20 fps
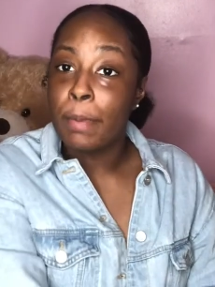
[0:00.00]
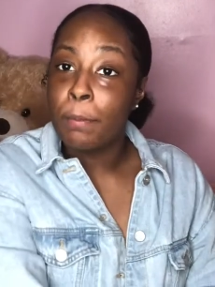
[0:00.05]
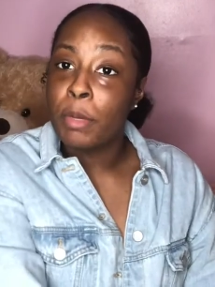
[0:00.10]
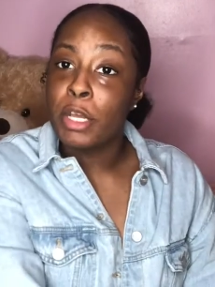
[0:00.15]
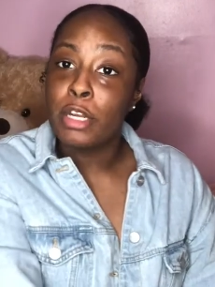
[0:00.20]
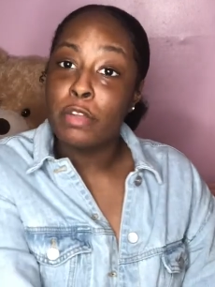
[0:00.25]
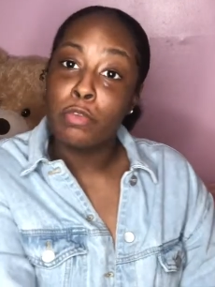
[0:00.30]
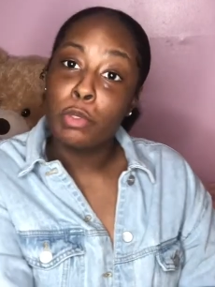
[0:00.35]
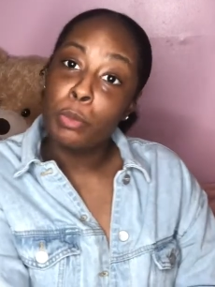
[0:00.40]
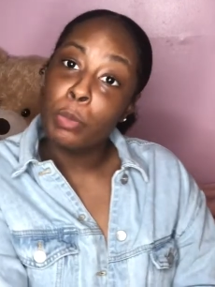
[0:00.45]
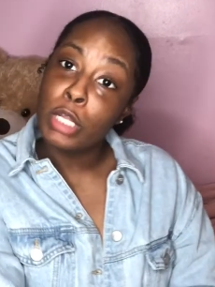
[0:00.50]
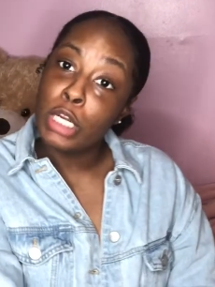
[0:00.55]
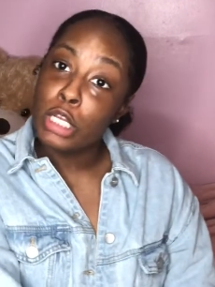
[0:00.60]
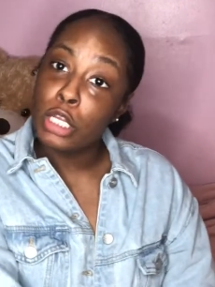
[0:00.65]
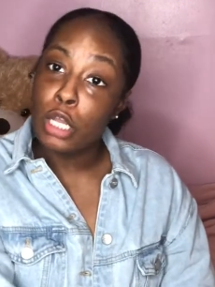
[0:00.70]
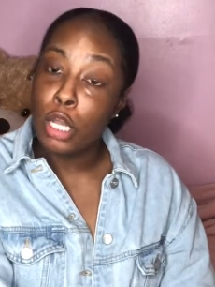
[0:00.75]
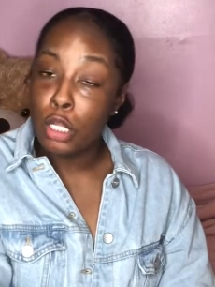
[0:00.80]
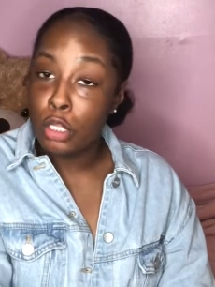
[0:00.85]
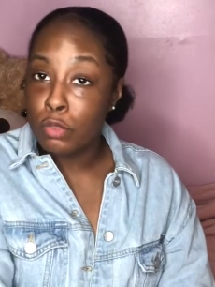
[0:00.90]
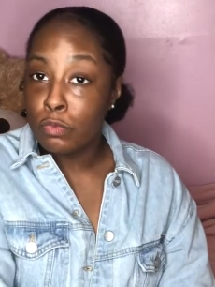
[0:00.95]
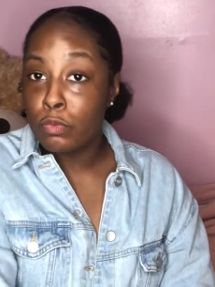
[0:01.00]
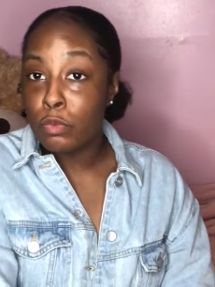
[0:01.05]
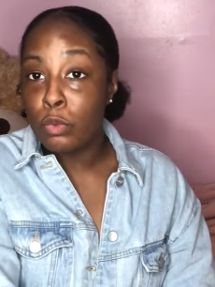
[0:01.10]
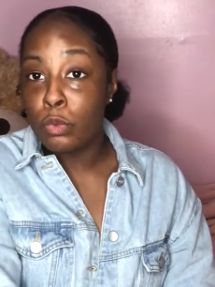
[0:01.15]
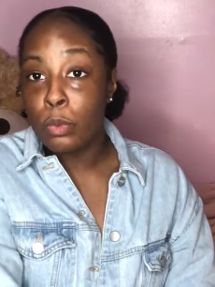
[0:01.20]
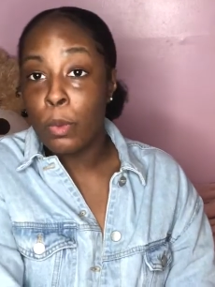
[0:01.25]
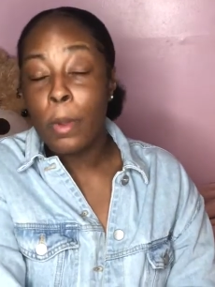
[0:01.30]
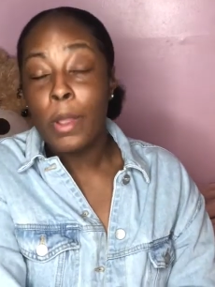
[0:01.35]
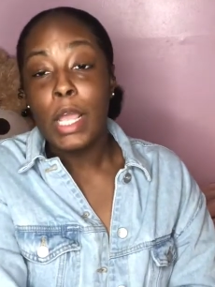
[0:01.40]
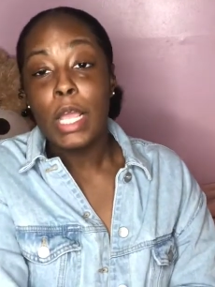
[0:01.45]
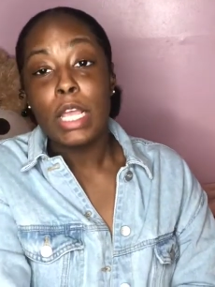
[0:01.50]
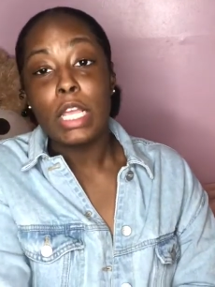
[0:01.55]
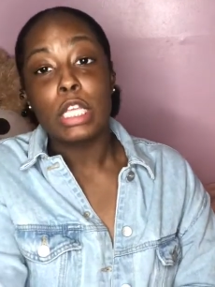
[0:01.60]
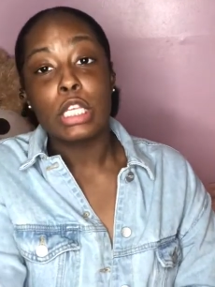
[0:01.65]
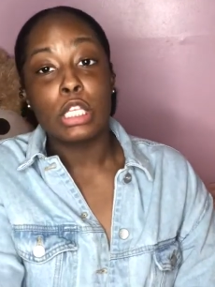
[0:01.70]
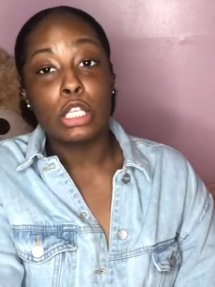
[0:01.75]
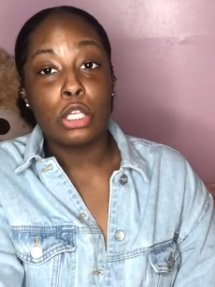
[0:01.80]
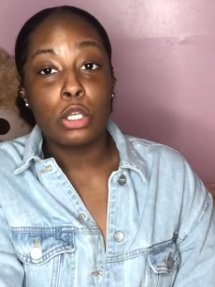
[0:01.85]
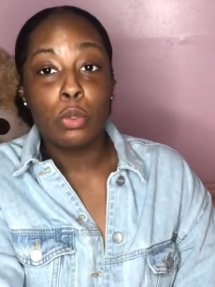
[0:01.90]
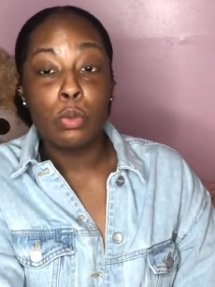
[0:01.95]
But if you want it colorful and
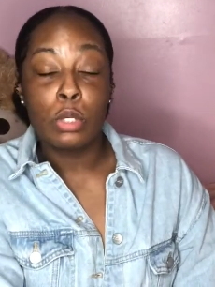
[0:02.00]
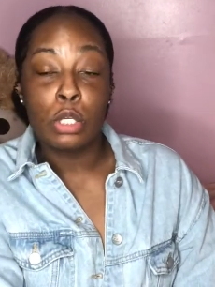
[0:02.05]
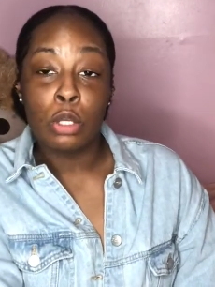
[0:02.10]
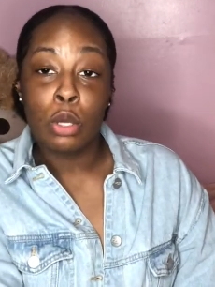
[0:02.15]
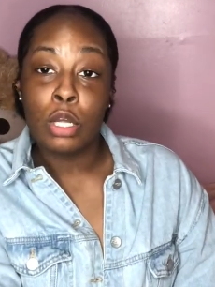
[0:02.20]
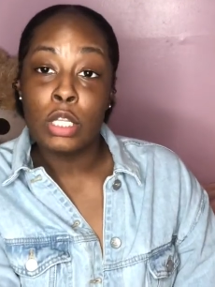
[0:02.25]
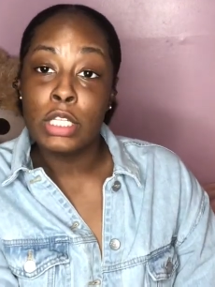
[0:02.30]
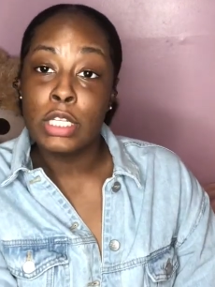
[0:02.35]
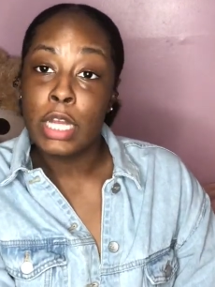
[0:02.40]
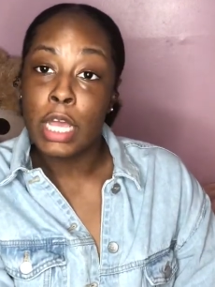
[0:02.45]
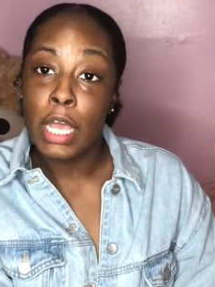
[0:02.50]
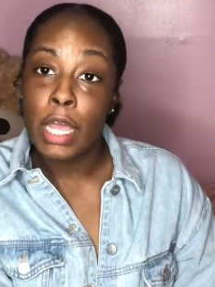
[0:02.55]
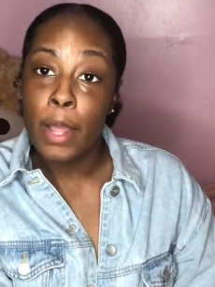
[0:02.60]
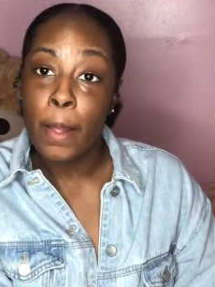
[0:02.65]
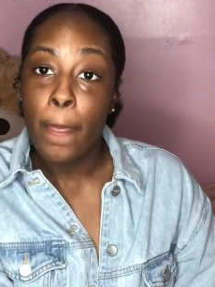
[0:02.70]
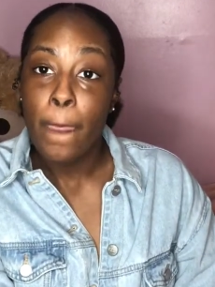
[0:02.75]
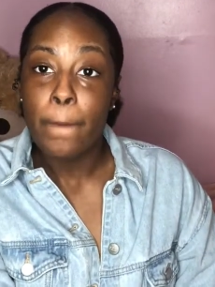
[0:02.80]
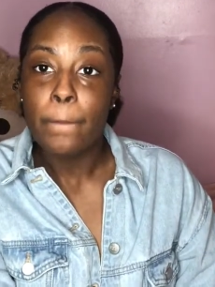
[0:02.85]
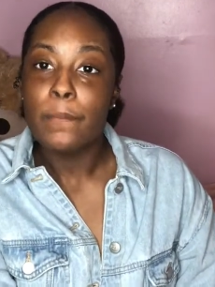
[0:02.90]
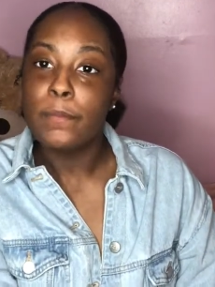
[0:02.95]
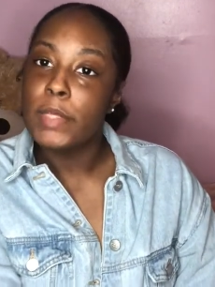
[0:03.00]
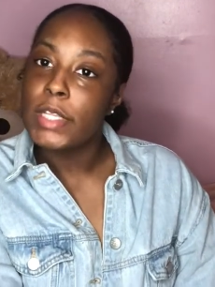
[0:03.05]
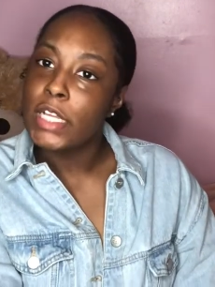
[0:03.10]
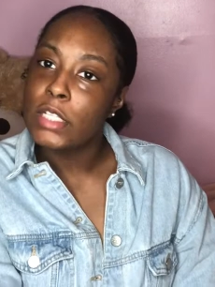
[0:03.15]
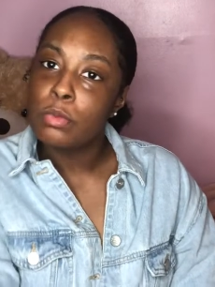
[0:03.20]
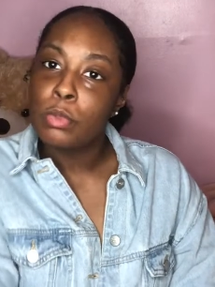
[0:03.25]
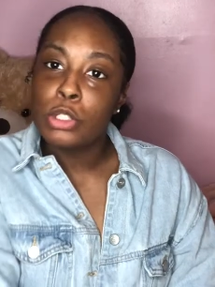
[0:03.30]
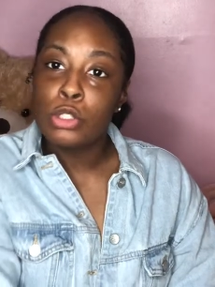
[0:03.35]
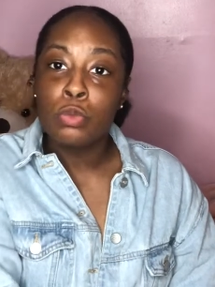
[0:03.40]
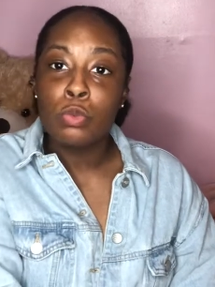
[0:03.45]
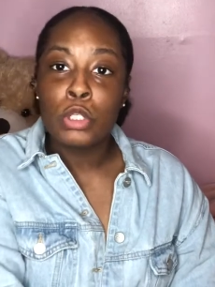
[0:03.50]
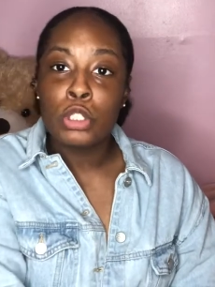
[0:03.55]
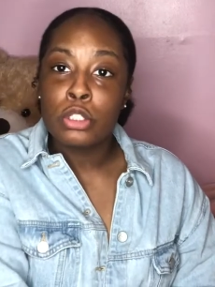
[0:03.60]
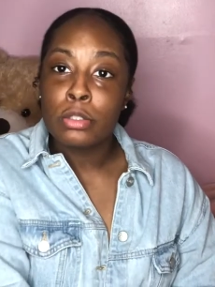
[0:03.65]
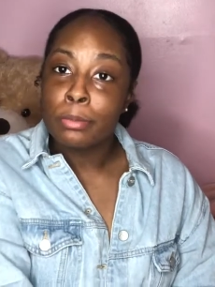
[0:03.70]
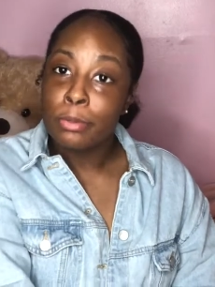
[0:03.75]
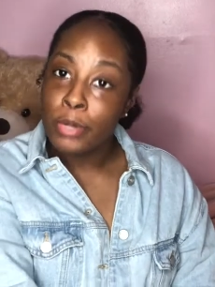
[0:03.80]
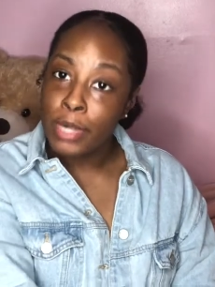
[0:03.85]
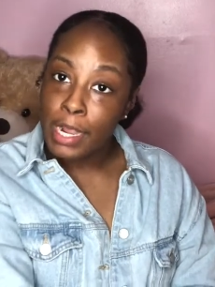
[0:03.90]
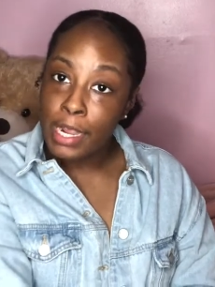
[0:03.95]
cute and all of that, if that's what you want your
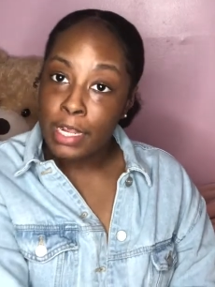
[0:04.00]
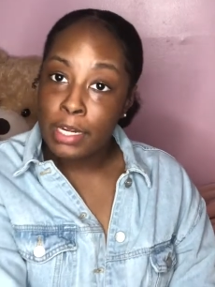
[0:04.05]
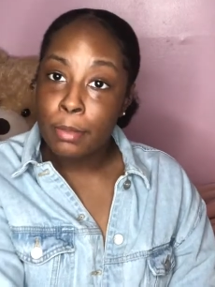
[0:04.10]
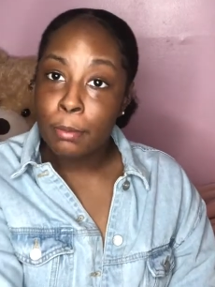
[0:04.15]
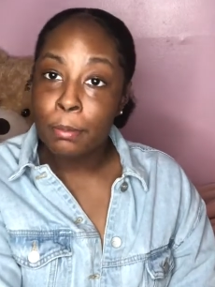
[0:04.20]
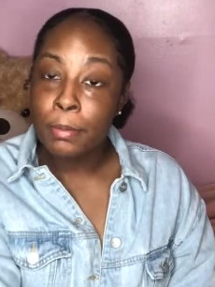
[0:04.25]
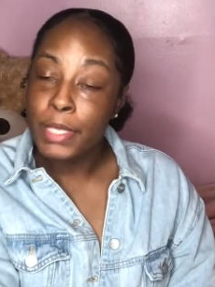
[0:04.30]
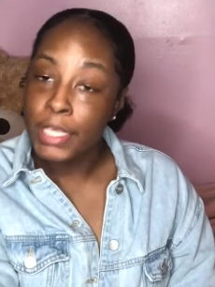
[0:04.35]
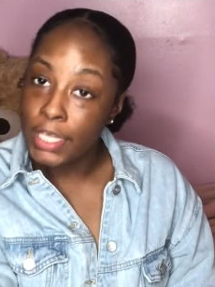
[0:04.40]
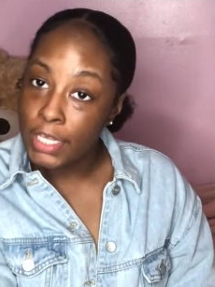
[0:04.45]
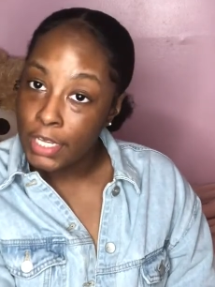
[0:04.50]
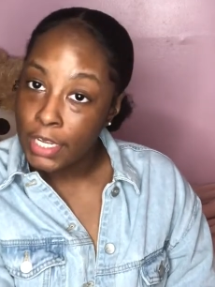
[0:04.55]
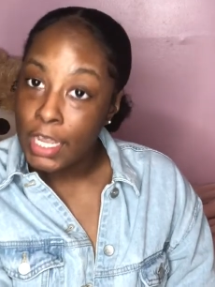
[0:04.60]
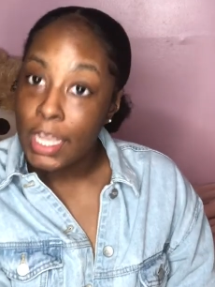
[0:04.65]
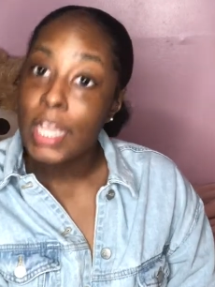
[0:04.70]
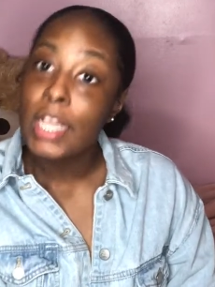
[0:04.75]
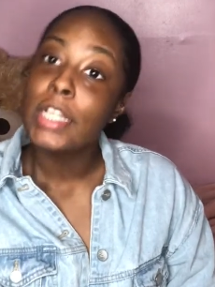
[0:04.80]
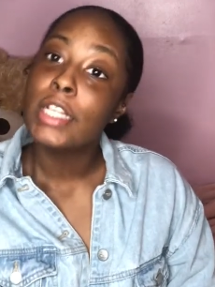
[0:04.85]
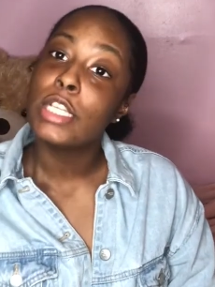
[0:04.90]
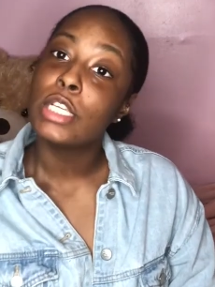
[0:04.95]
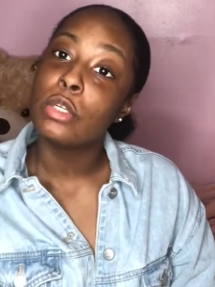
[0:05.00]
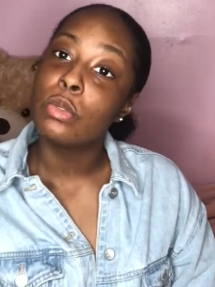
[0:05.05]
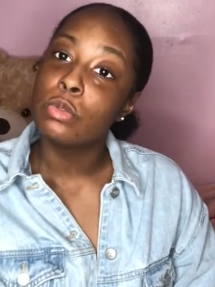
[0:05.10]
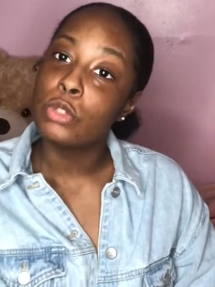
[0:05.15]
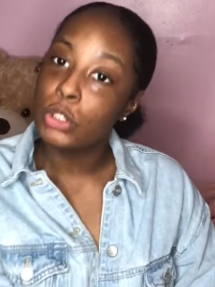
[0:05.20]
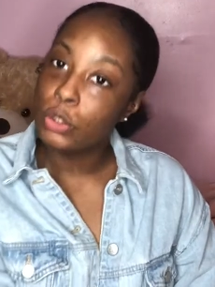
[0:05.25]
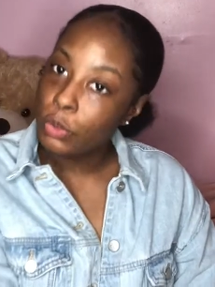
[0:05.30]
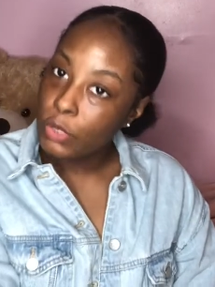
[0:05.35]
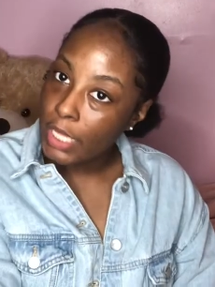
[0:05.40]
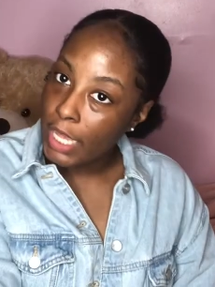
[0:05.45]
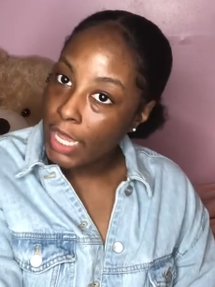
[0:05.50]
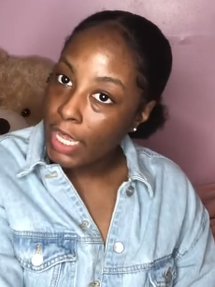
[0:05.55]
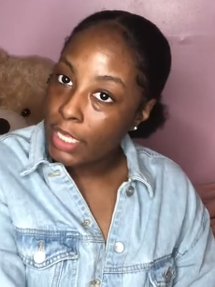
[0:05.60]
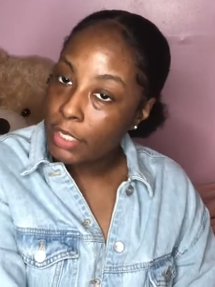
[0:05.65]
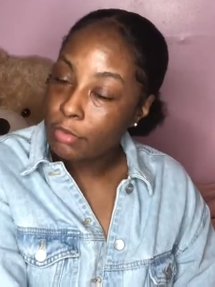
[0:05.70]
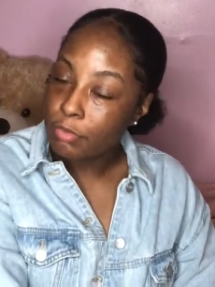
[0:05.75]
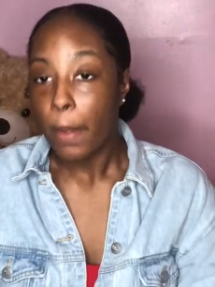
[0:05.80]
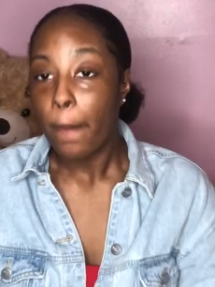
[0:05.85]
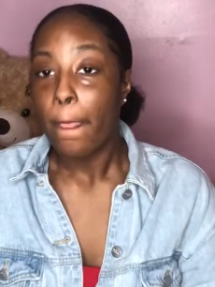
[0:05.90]
brand to be, then you do that.